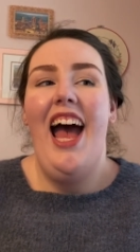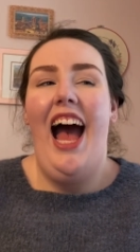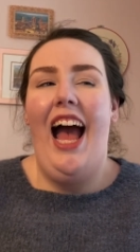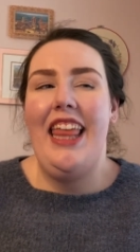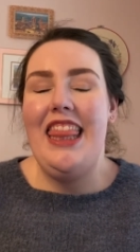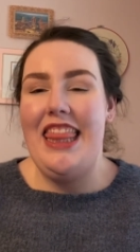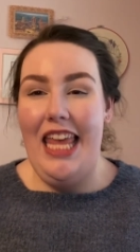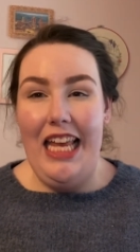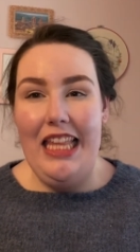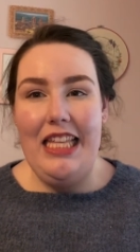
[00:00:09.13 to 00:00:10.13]
I
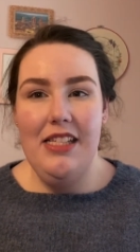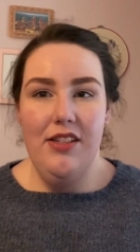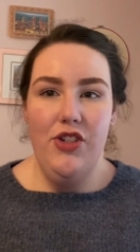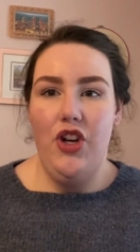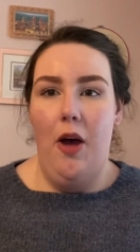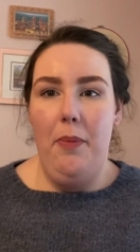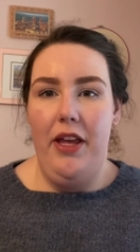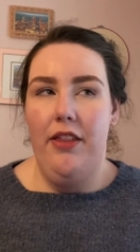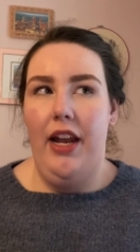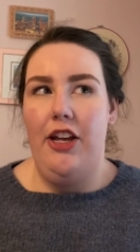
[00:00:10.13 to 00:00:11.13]
think this is a
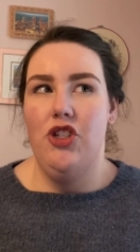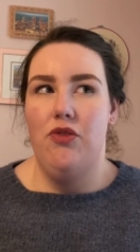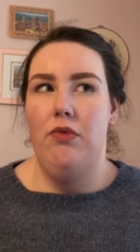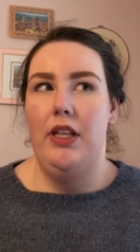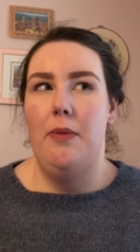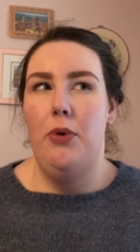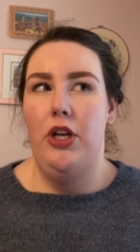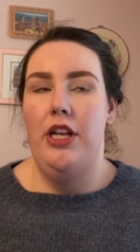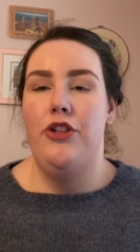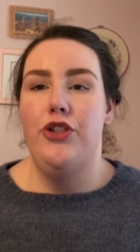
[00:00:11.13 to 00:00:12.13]
topic that I should really
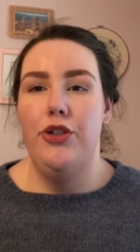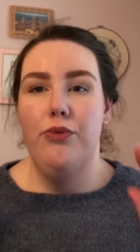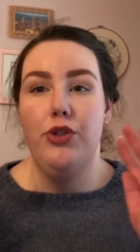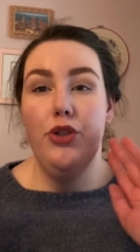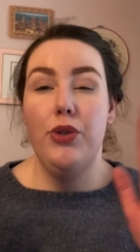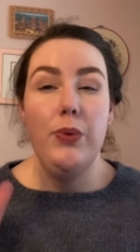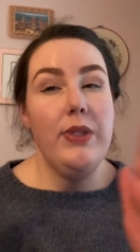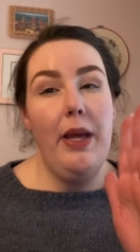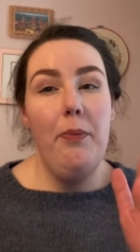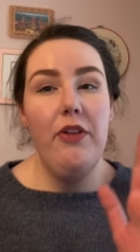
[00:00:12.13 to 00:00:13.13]
put into two
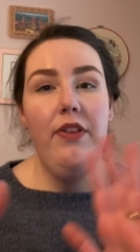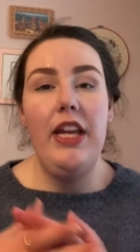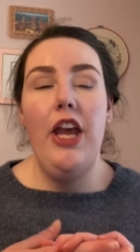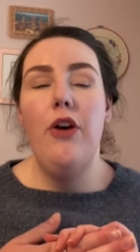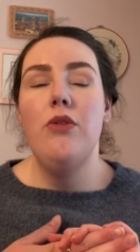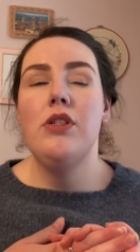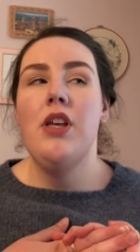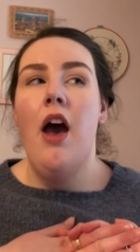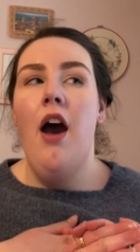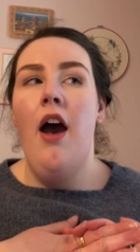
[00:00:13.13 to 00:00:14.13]
separate videos.
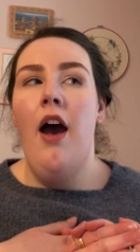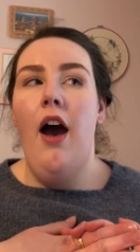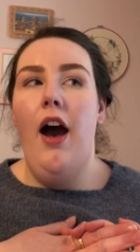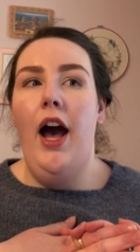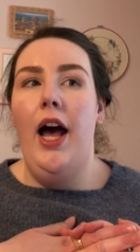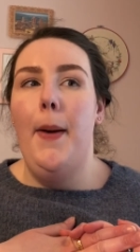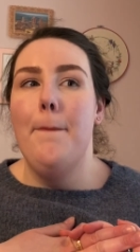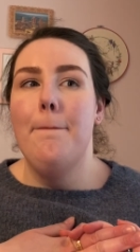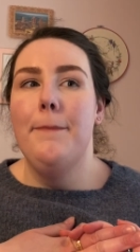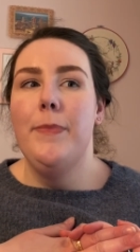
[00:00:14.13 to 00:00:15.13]

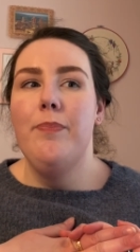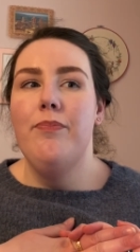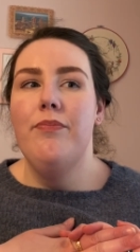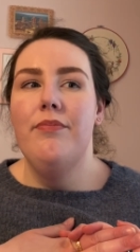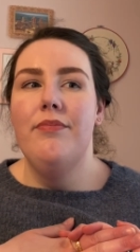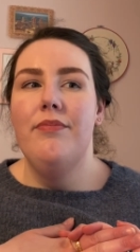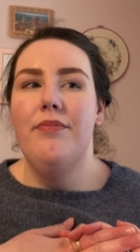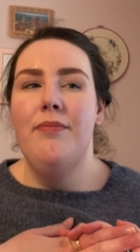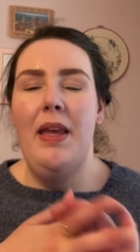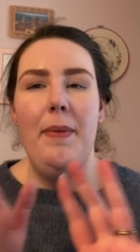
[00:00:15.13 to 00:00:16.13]
Um,
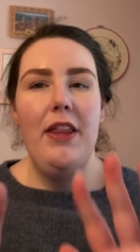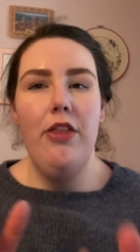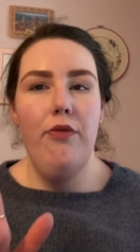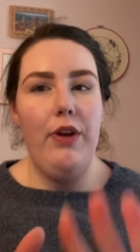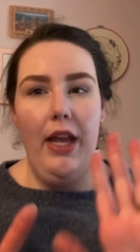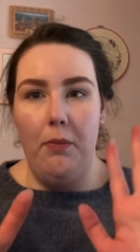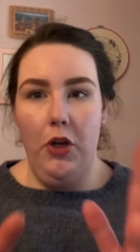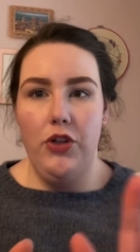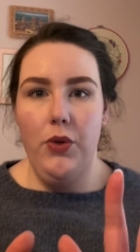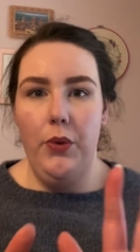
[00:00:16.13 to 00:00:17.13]
maybe three, I'm
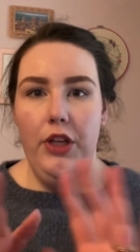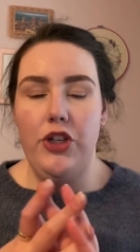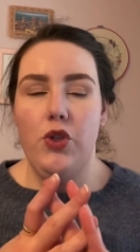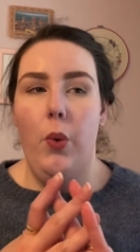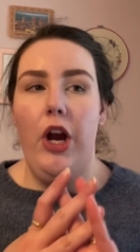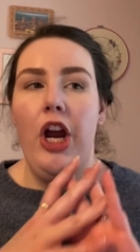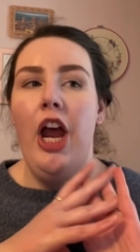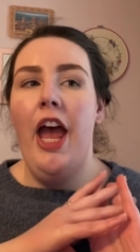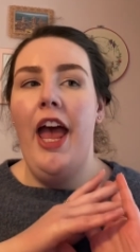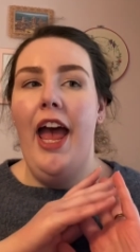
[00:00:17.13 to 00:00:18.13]
not totally sure.
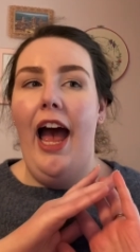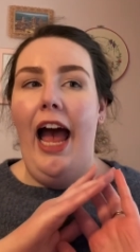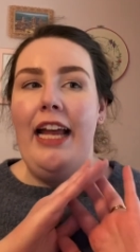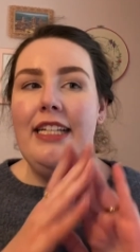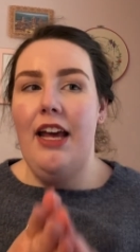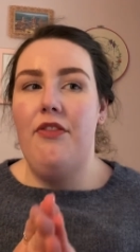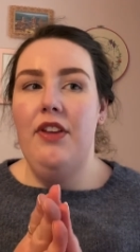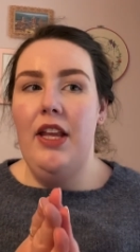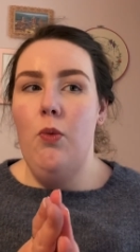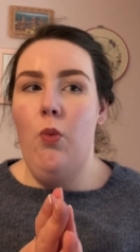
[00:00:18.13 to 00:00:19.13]
I
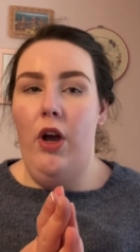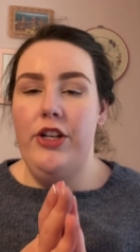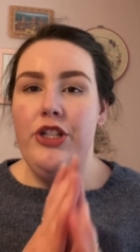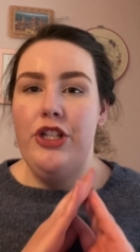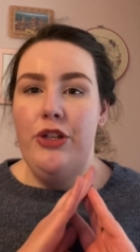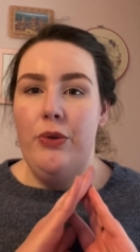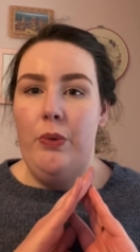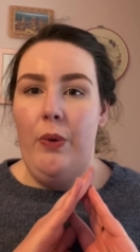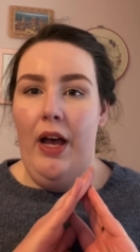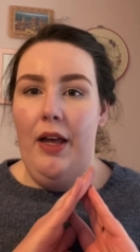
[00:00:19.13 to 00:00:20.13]
definitely want
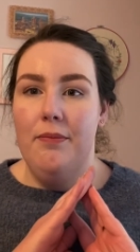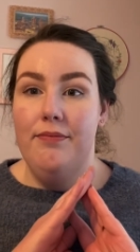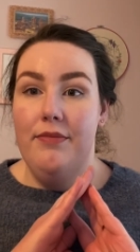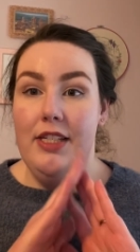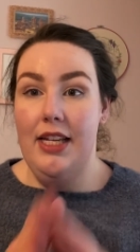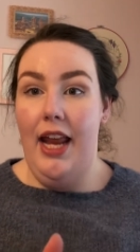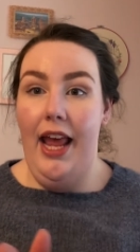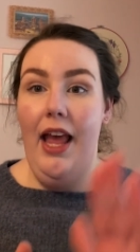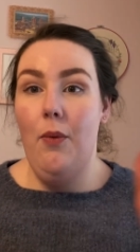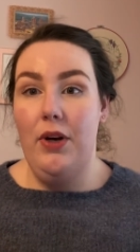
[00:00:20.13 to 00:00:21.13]
to, um, today
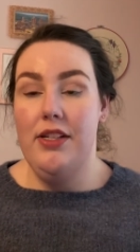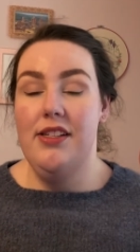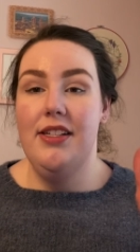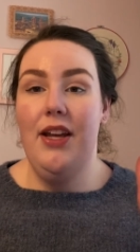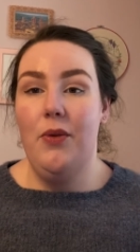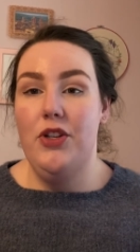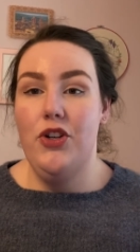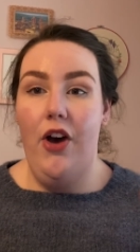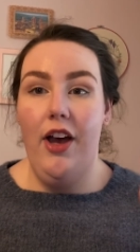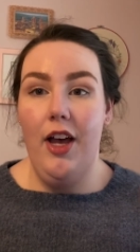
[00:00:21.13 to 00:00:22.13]
I want to sit down and
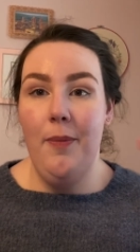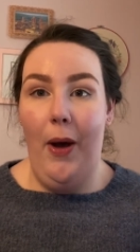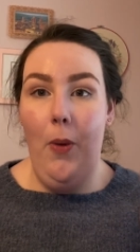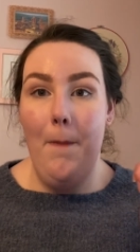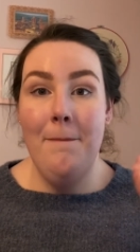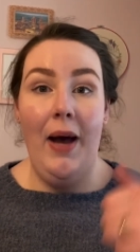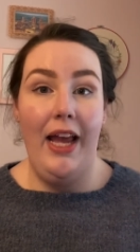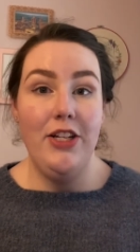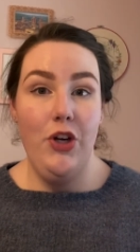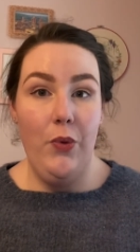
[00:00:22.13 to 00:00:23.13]
talk about my
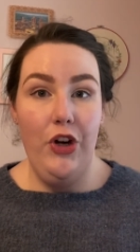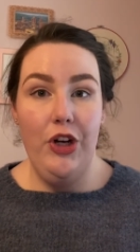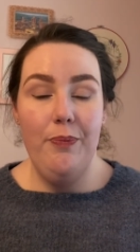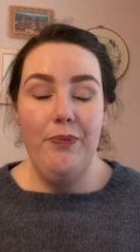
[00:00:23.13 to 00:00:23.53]
donor